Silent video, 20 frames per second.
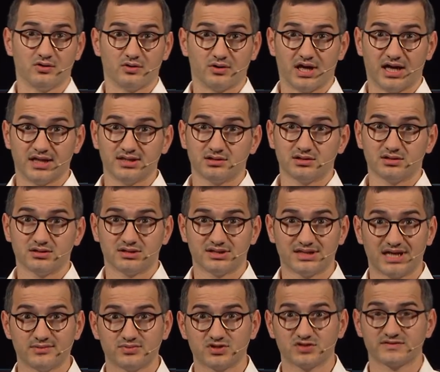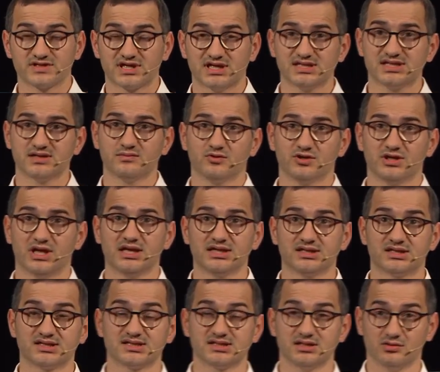or other types of sensing
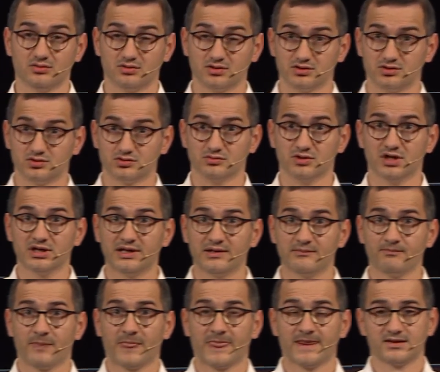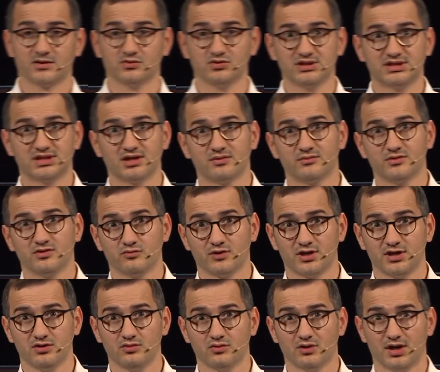modalities in order to, to determine
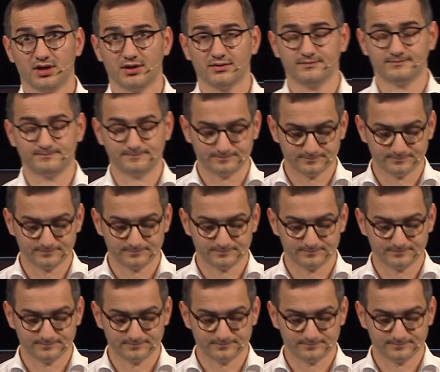where you are.